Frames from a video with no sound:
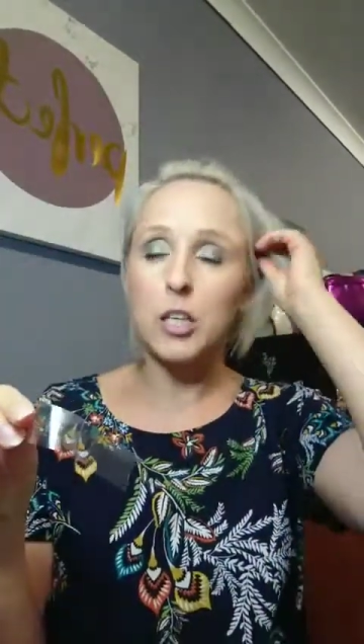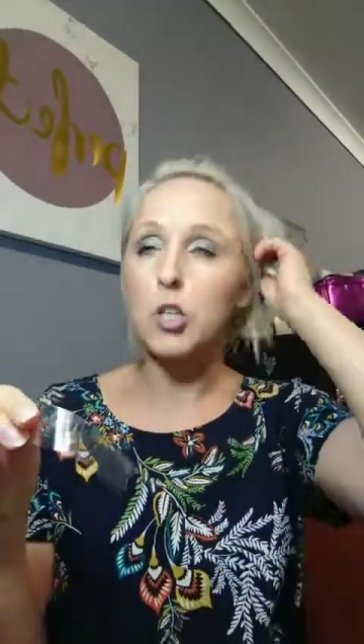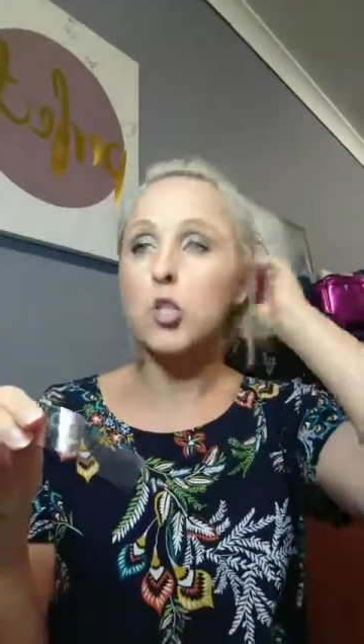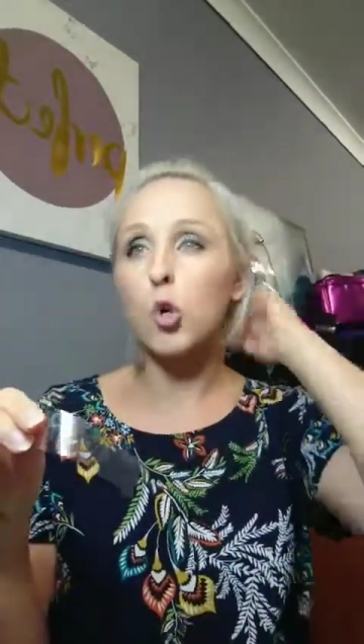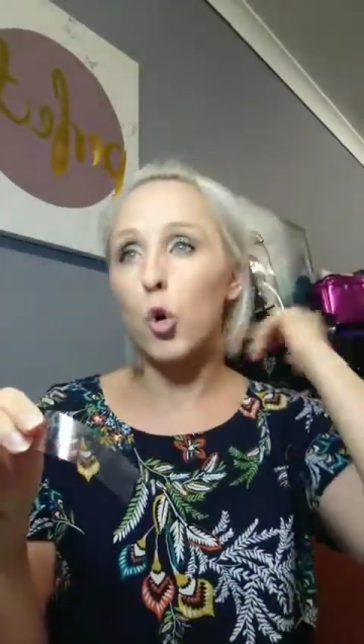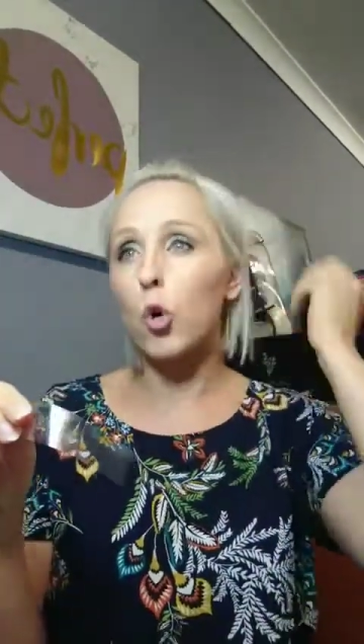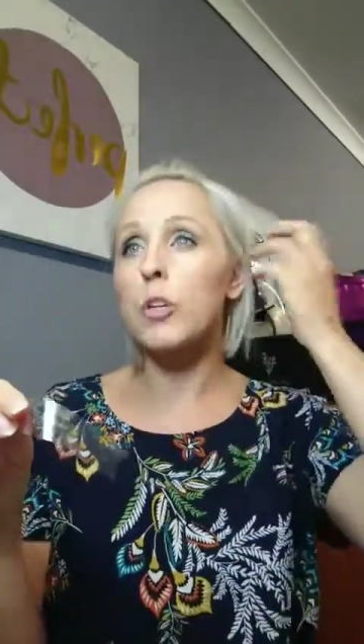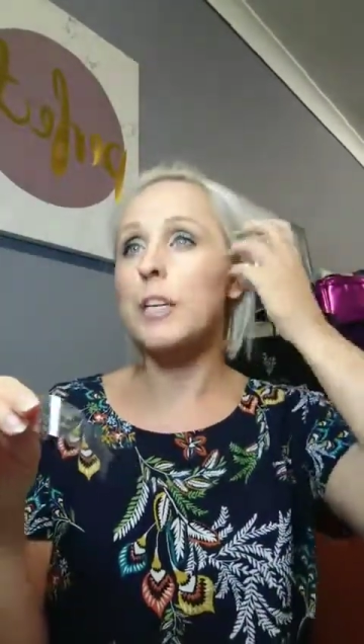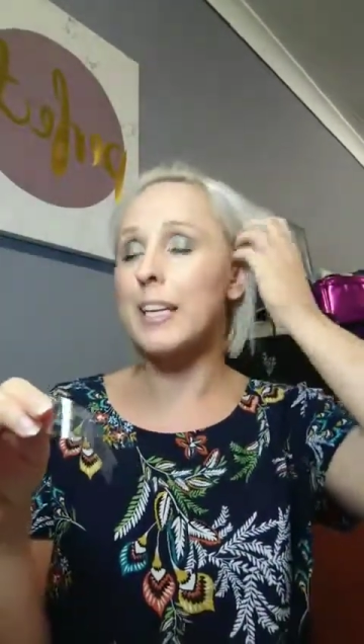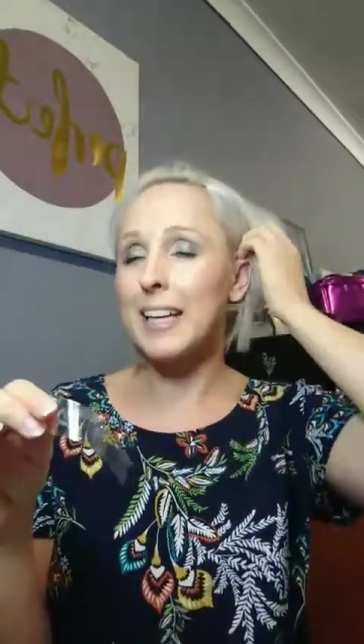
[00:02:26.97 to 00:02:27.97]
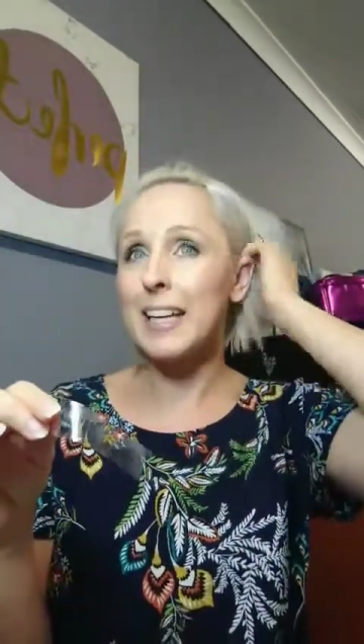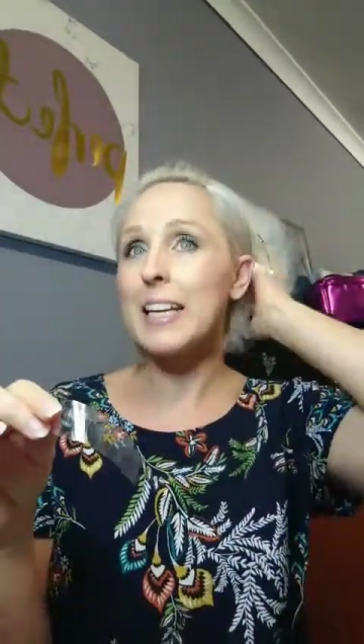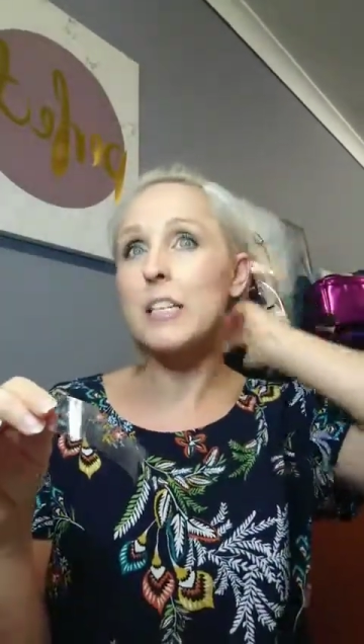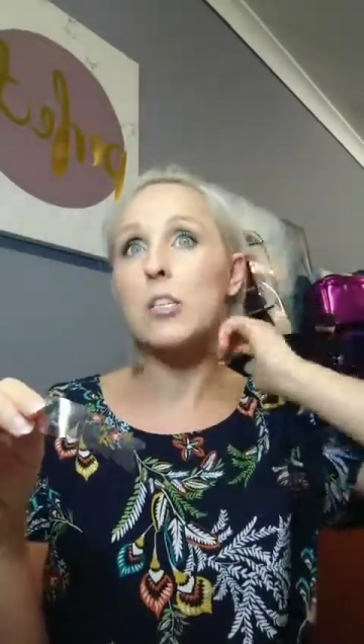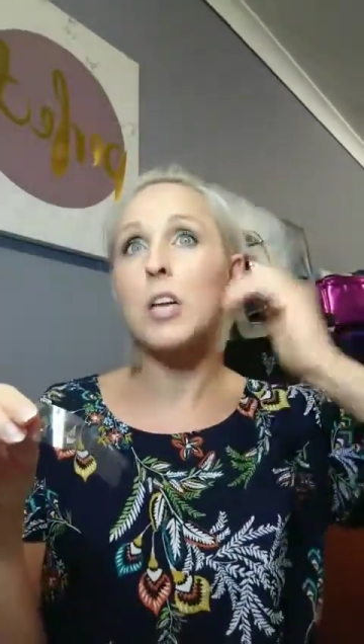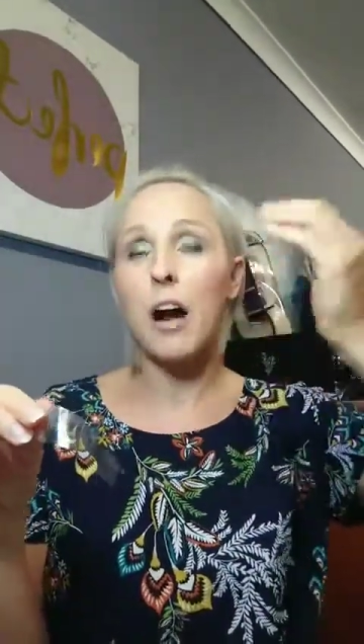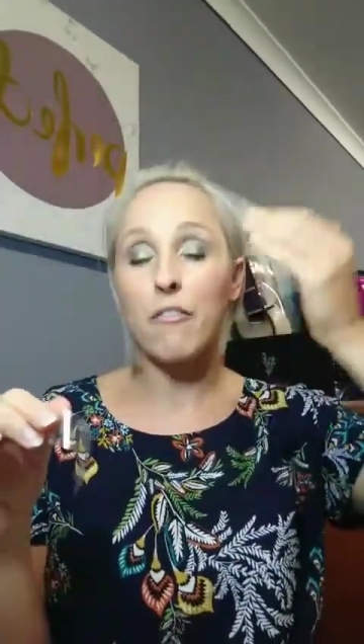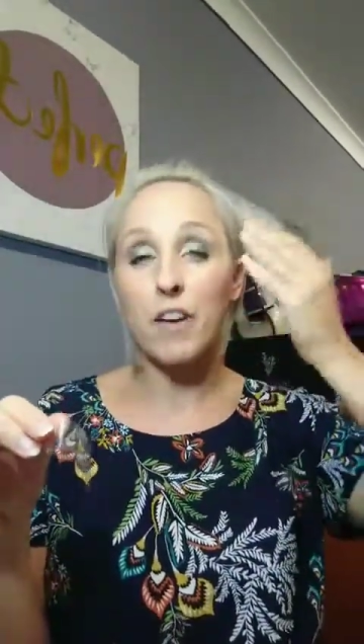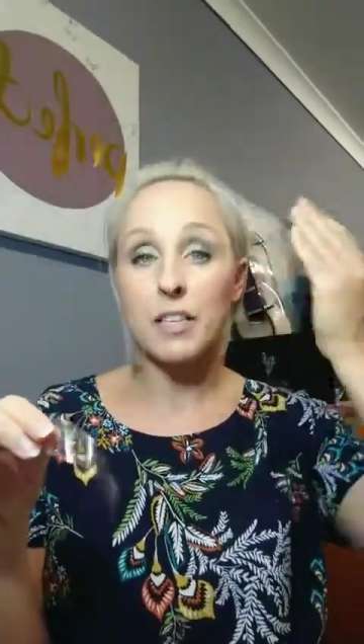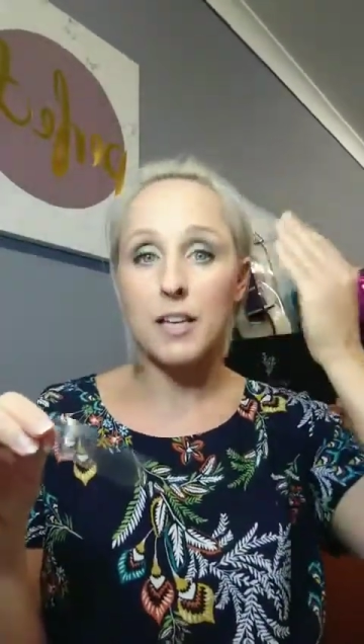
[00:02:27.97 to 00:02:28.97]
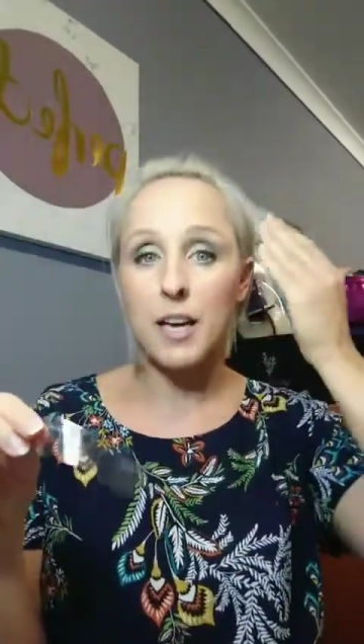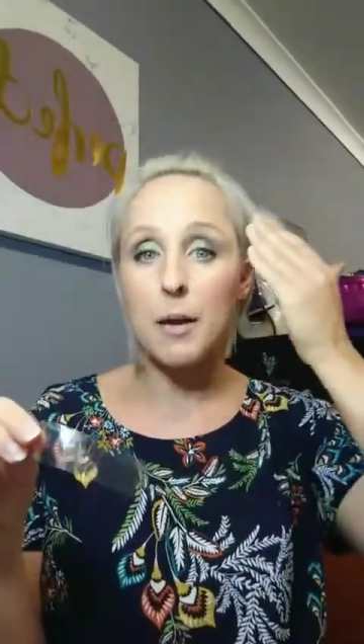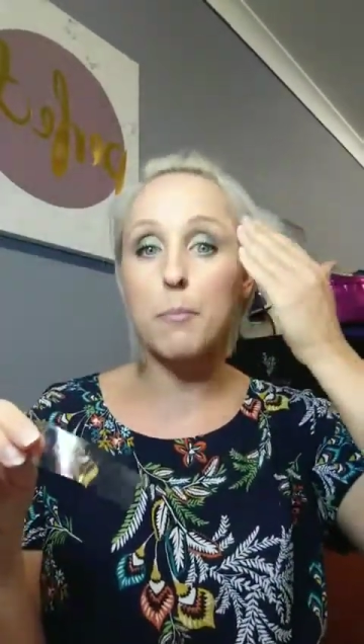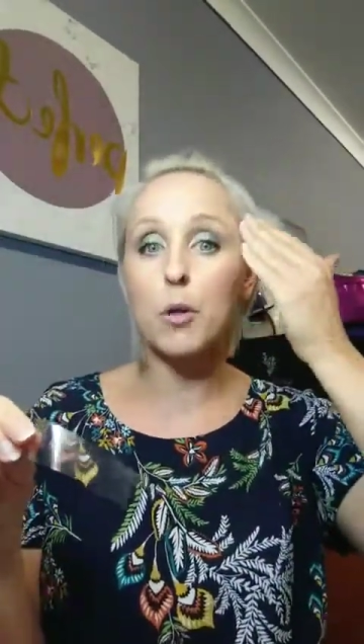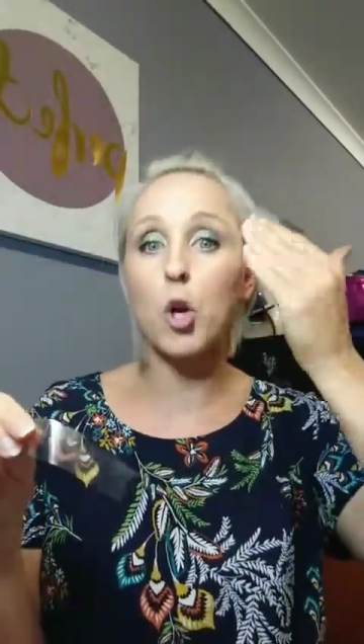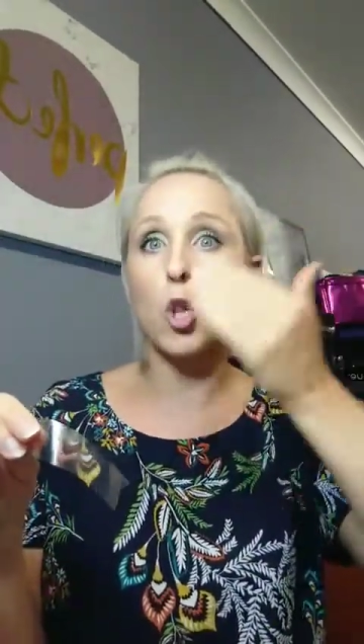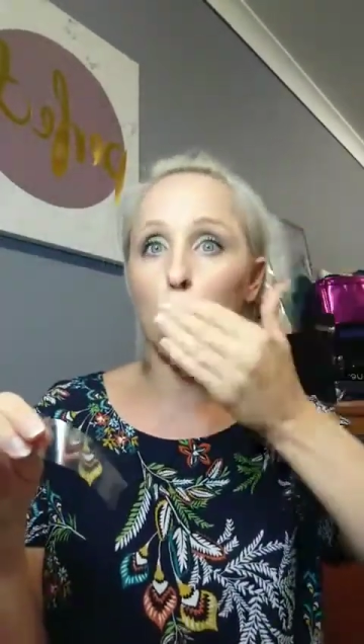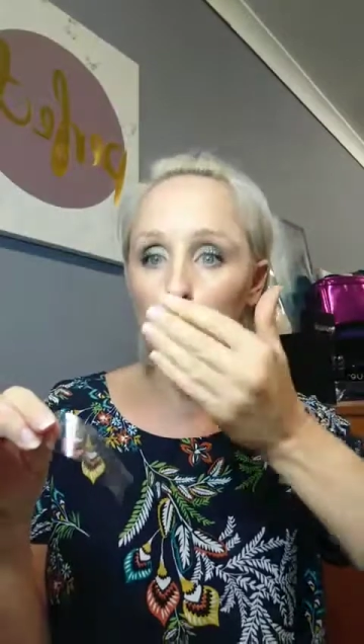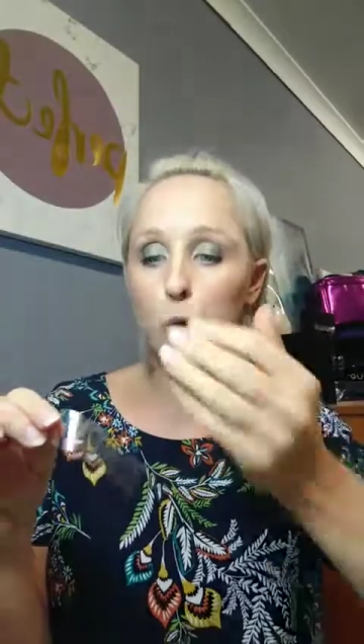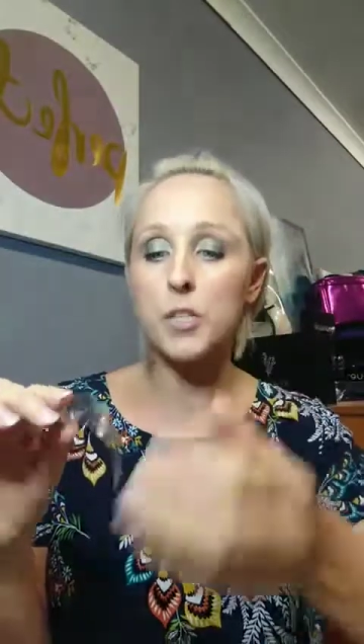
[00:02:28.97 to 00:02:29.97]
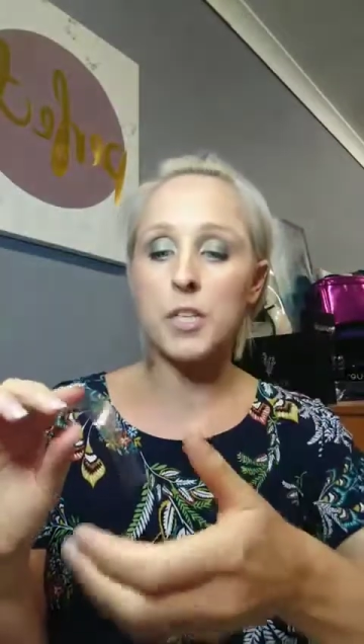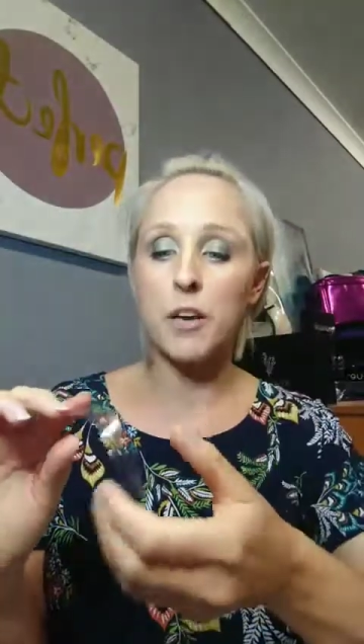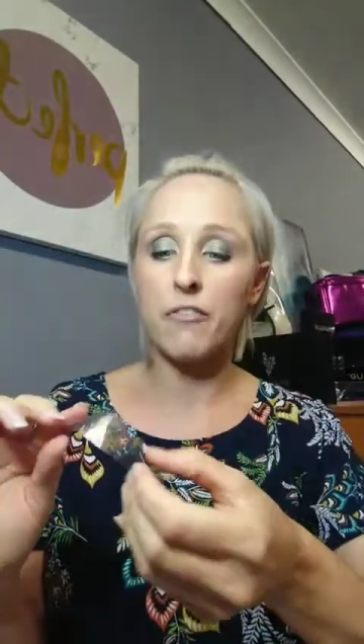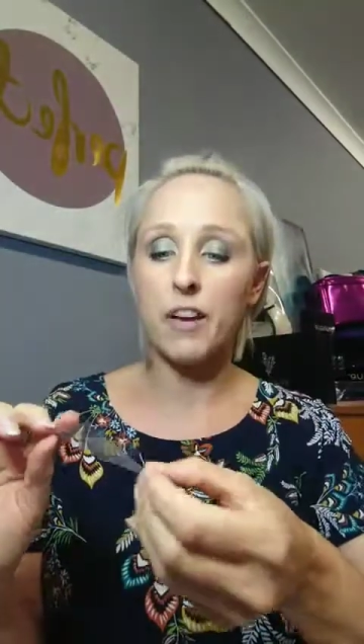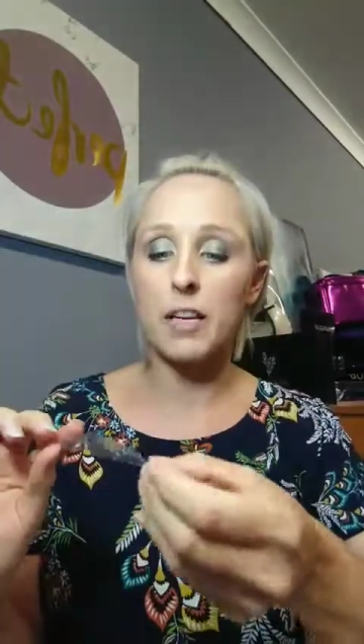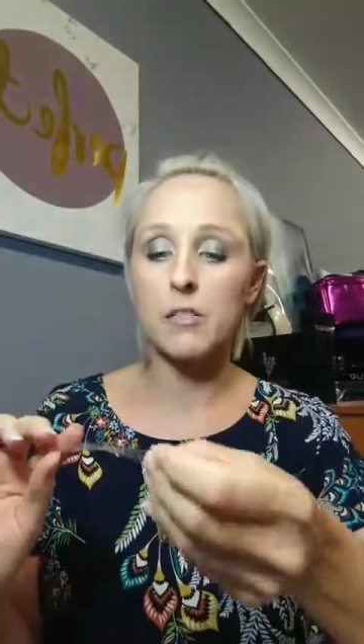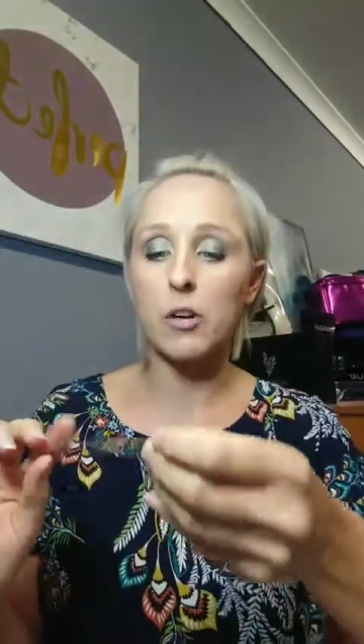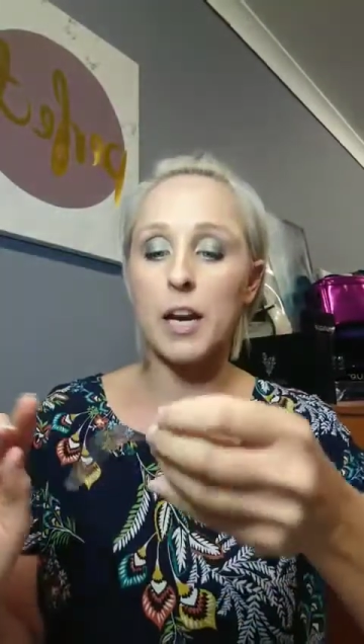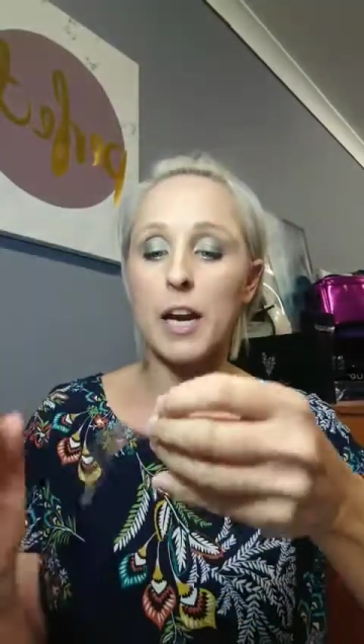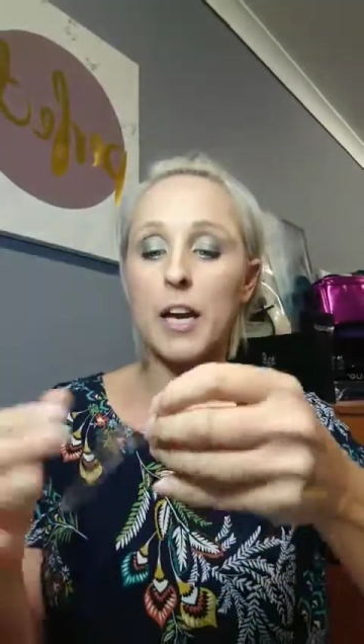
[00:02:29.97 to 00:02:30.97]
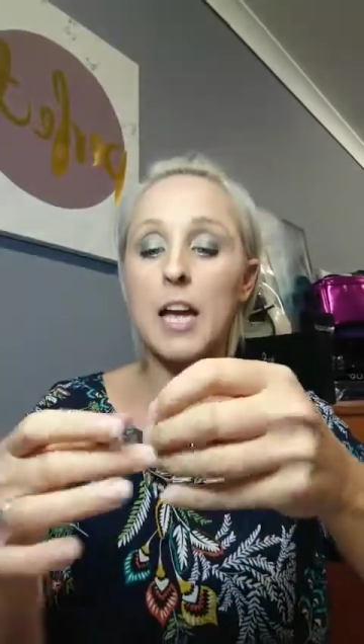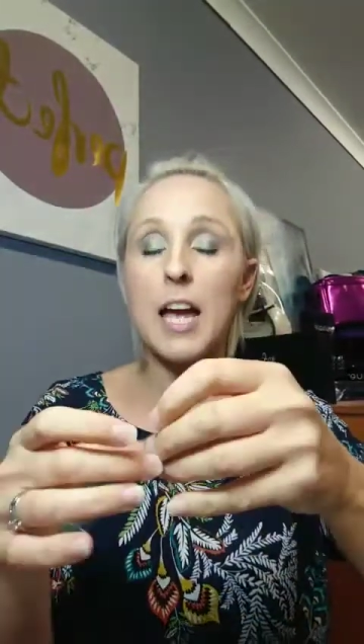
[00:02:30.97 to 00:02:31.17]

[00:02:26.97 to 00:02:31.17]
You don't need to have that tape glued to your face, okay?